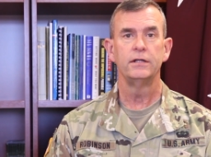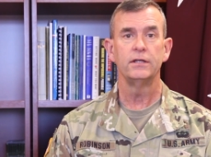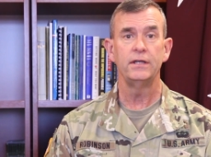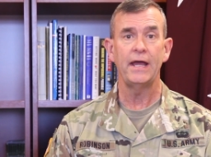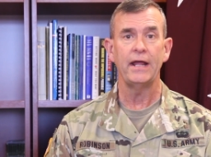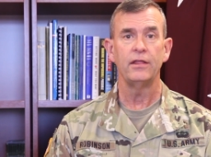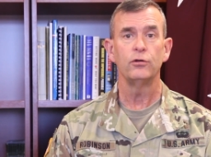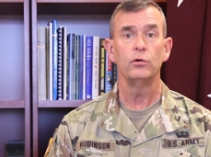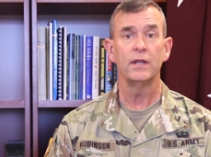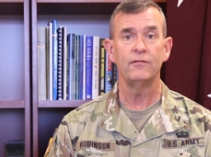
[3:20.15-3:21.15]
Today,
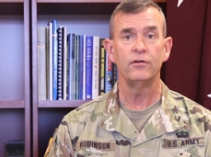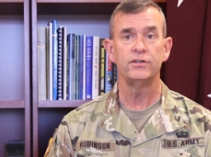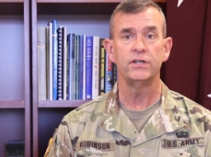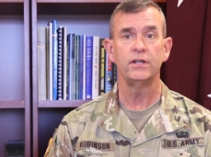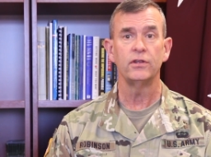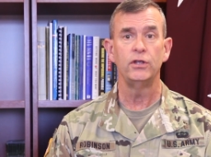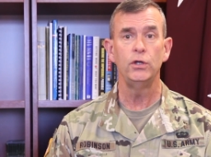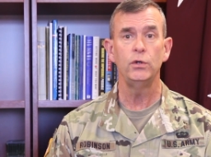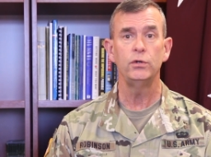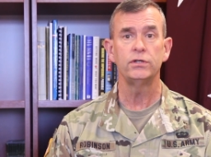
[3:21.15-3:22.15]
through leveraging the
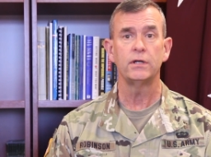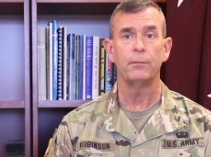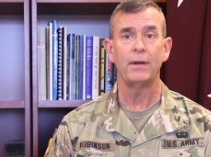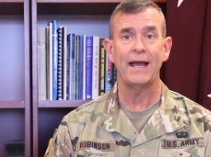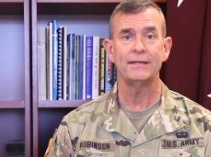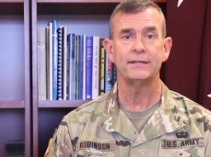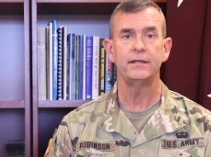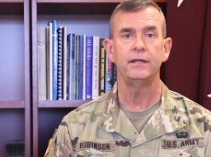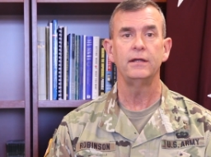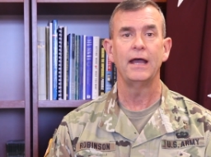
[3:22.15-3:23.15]
huge
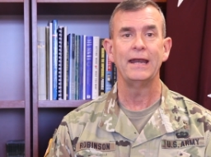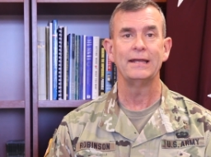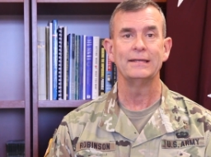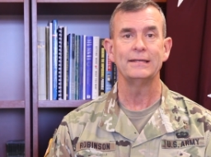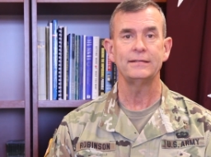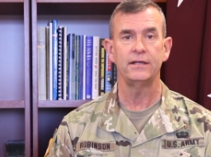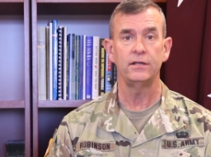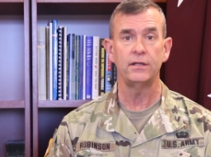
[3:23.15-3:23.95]
capacity and existing